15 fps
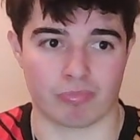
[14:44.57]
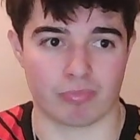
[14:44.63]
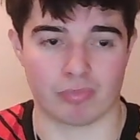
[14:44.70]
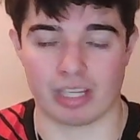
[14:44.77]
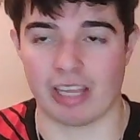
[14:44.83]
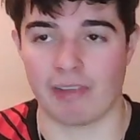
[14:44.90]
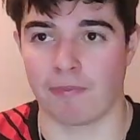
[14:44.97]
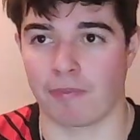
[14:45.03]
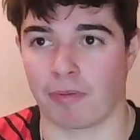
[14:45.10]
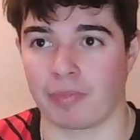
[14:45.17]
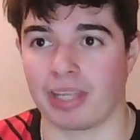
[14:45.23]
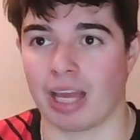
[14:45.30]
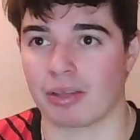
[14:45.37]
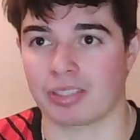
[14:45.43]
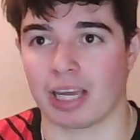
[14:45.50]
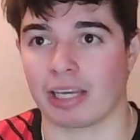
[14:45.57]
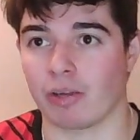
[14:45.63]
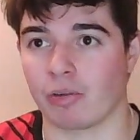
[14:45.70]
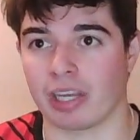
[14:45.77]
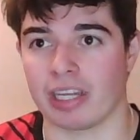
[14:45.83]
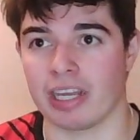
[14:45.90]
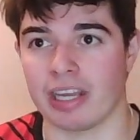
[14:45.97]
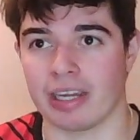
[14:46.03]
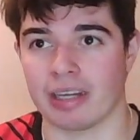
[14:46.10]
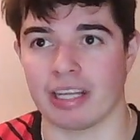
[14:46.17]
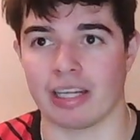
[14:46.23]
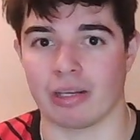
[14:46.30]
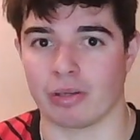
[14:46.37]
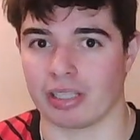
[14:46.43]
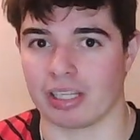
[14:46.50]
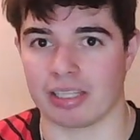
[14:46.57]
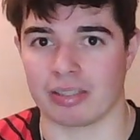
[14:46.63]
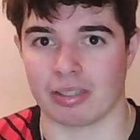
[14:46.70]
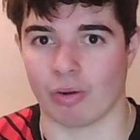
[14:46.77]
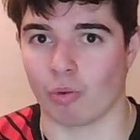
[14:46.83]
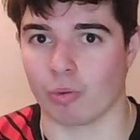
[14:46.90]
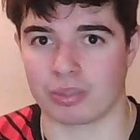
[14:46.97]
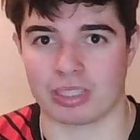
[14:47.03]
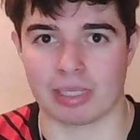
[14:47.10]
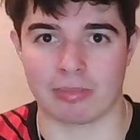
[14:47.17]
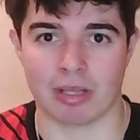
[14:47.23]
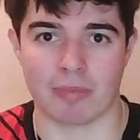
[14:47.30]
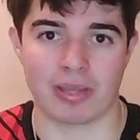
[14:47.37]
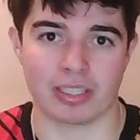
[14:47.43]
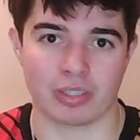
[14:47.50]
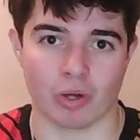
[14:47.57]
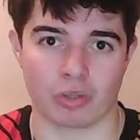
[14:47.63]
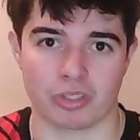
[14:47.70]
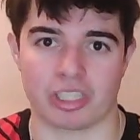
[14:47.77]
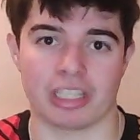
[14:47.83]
even from the outside looking in, it all seemed a bit dodgy.